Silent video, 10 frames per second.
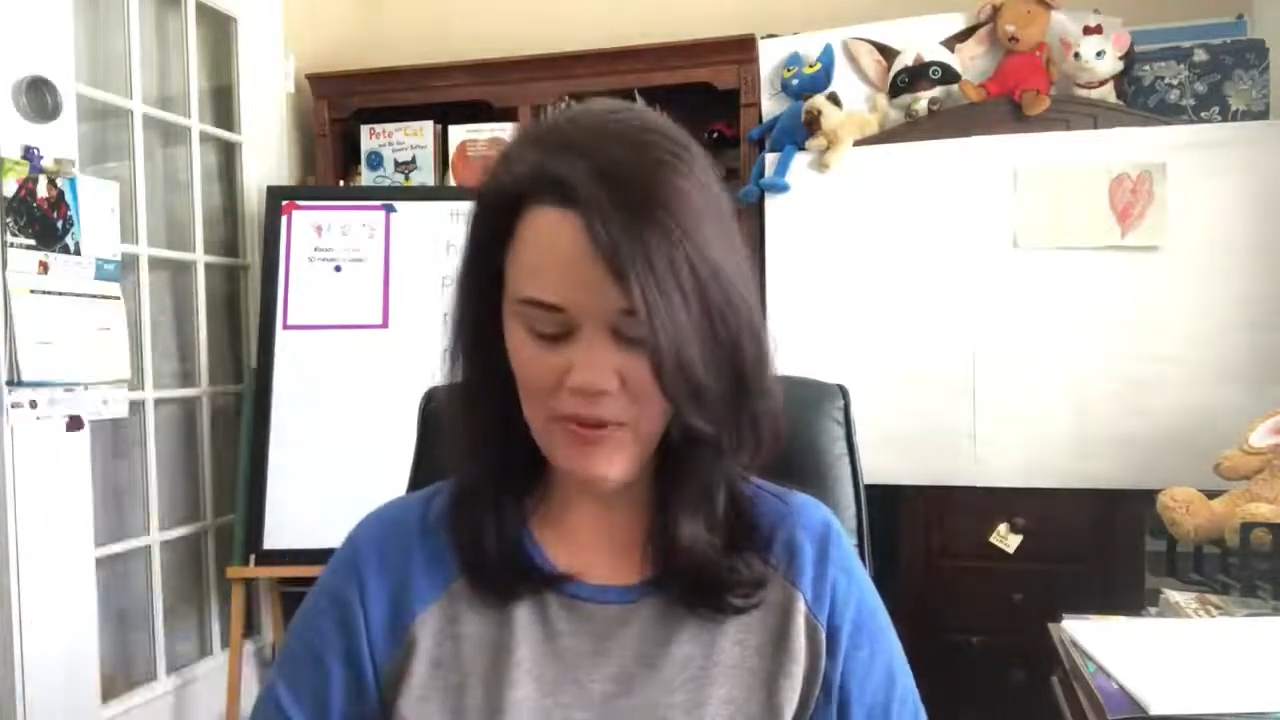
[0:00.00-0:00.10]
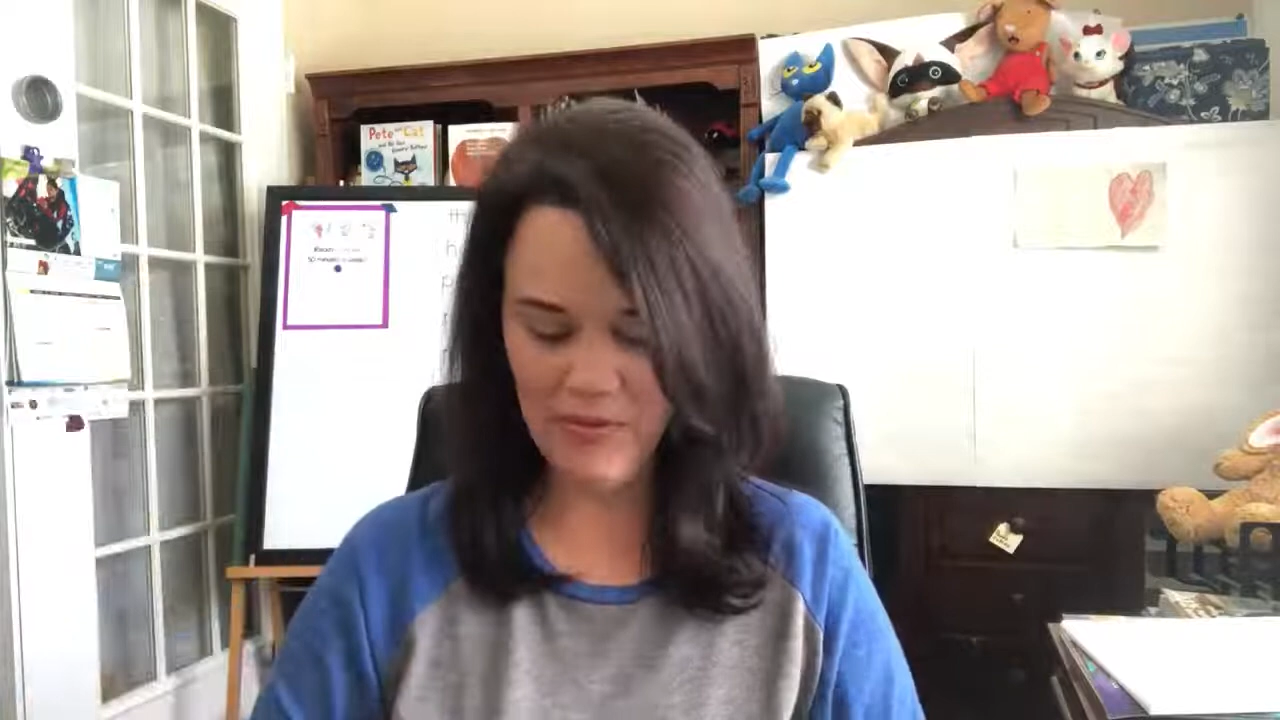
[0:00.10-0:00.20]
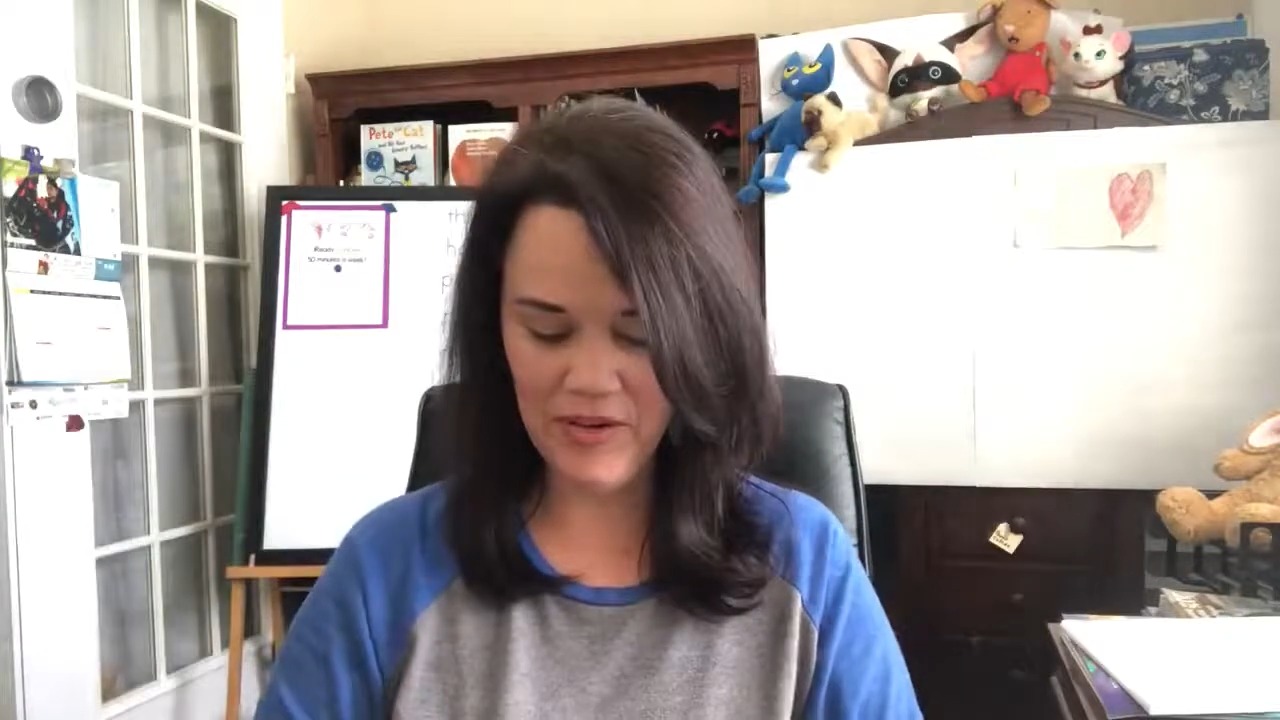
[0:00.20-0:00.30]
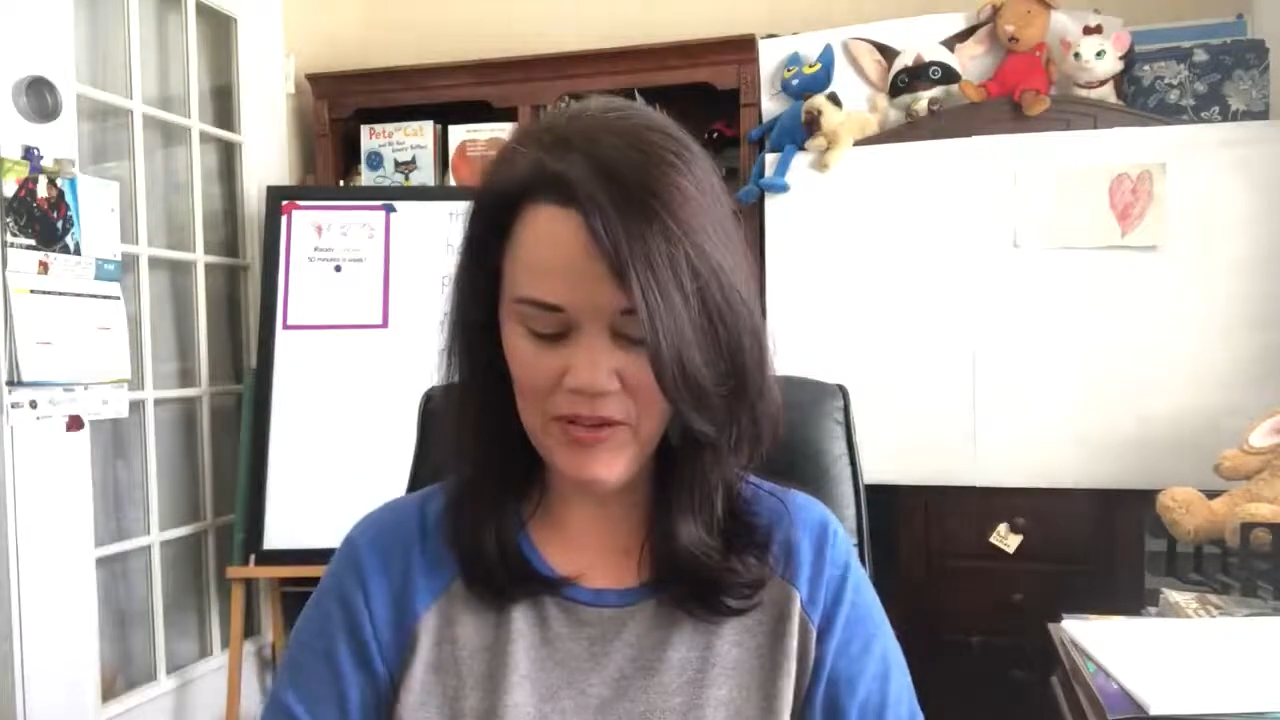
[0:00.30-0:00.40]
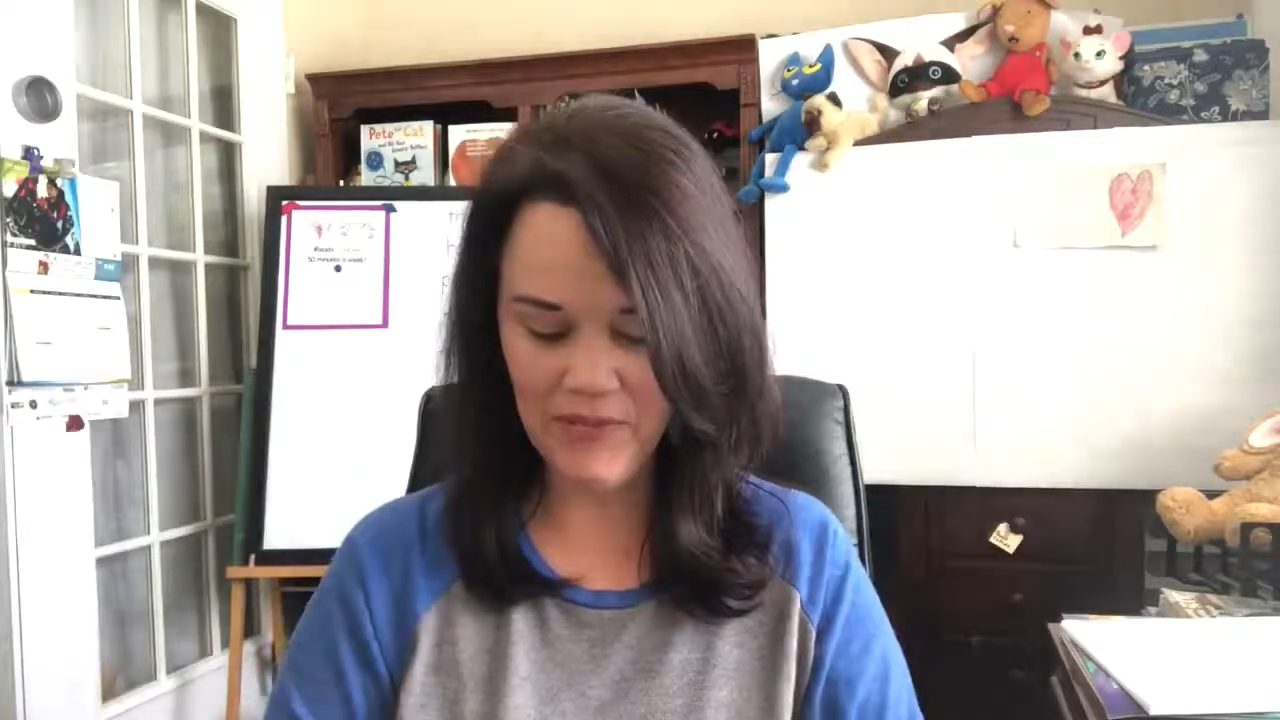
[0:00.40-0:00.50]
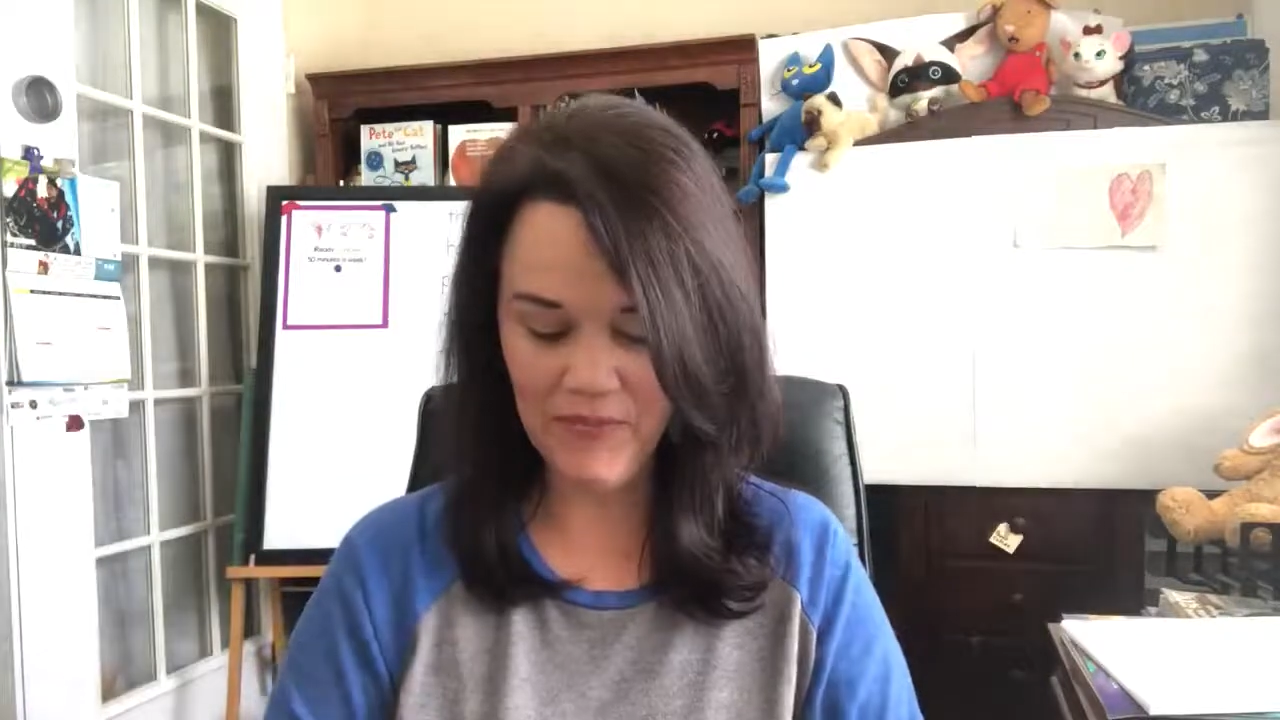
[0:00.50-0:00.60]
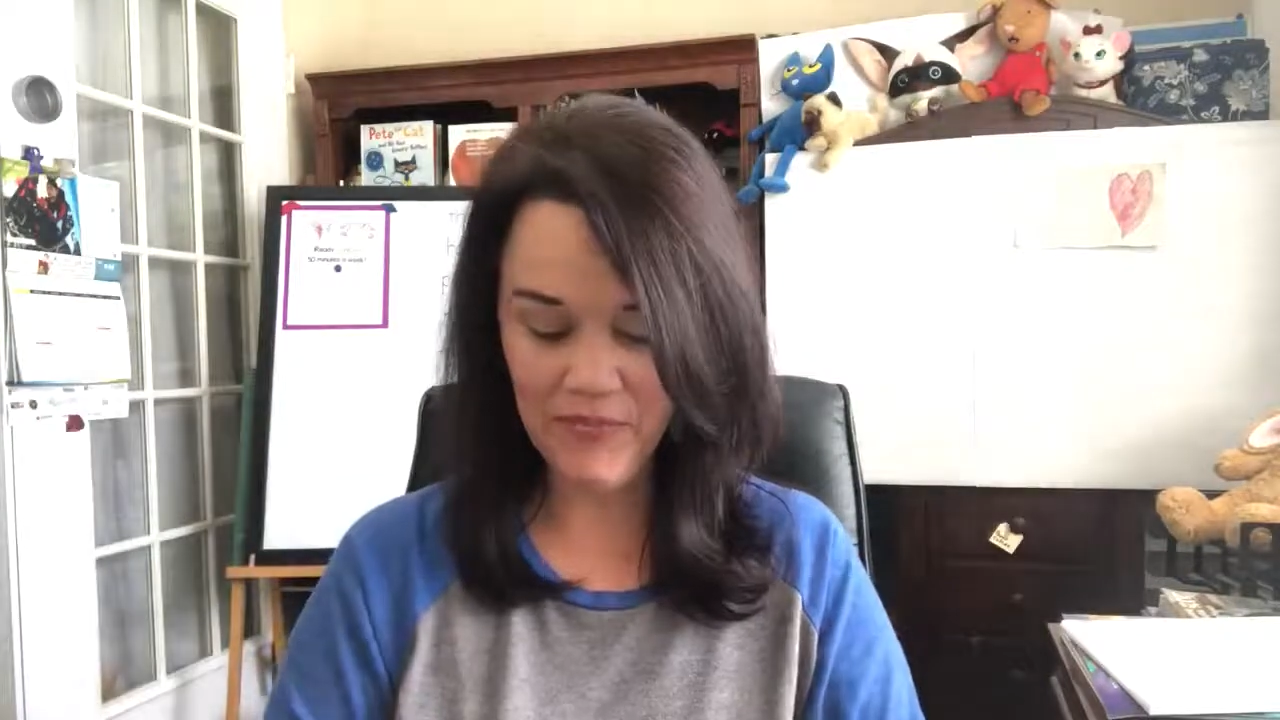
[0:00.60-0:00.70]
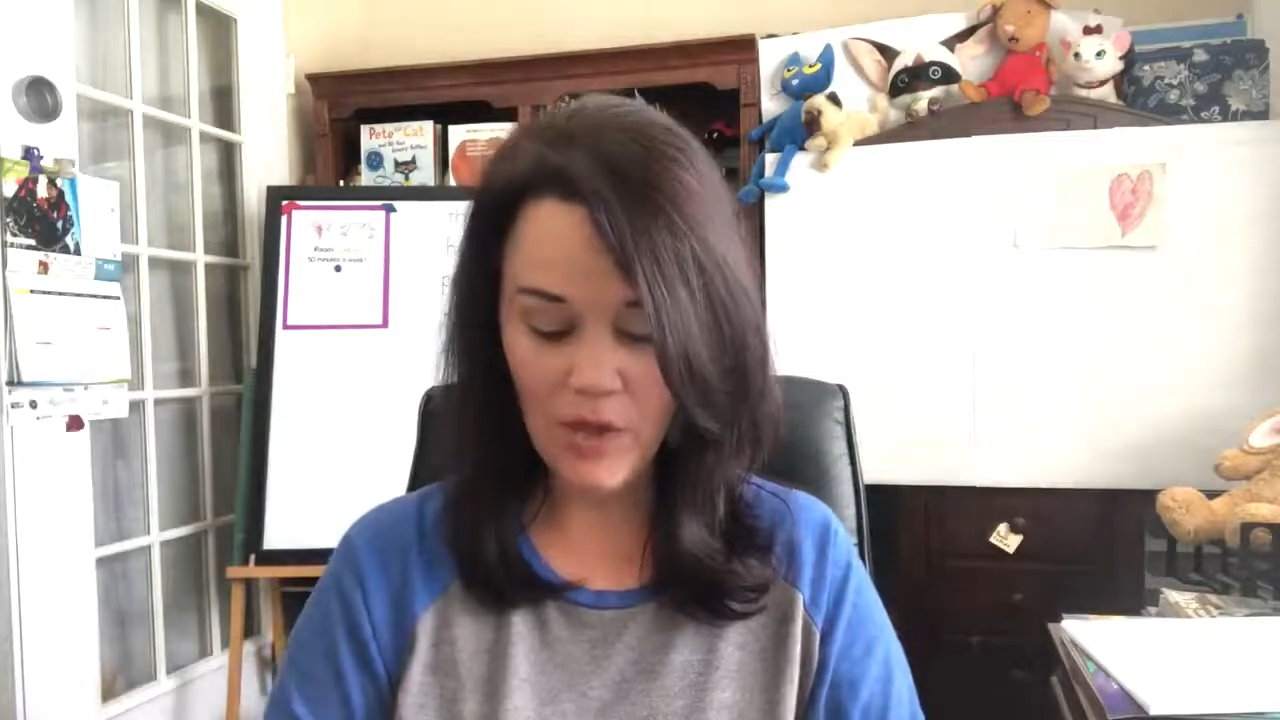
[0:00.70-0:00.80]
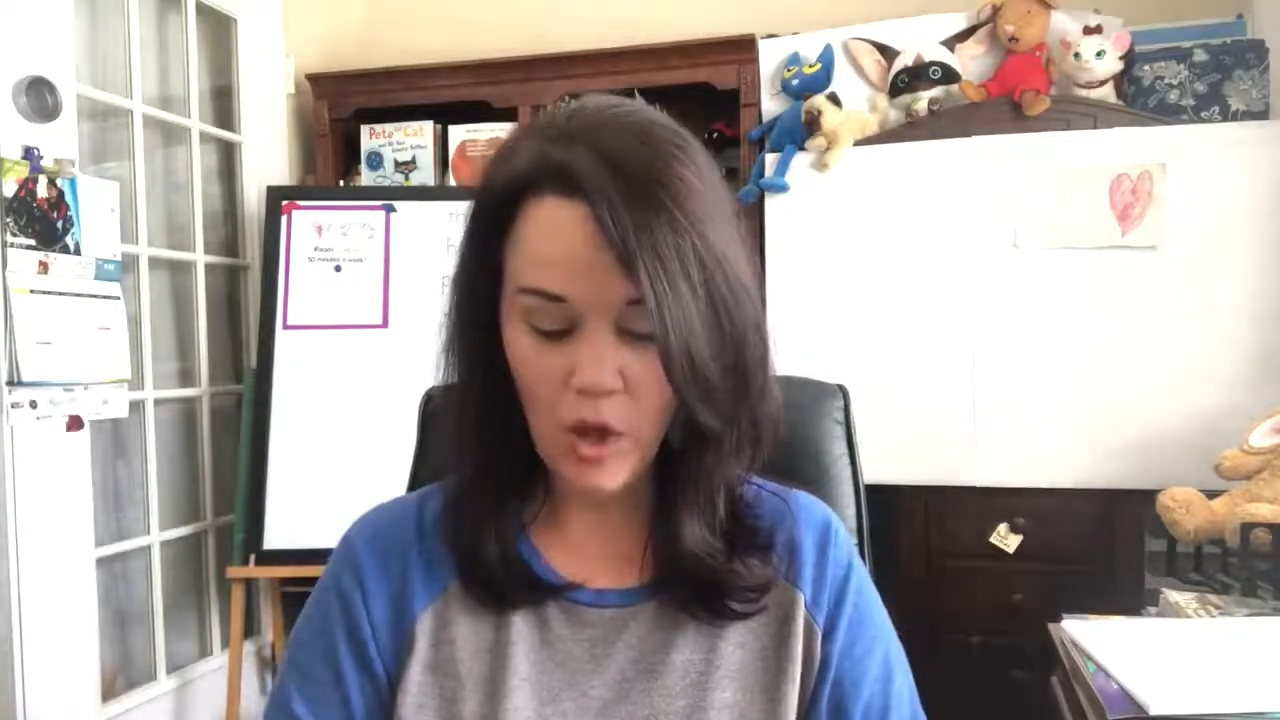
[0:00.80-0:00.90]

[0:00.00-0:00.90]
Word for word: Purell.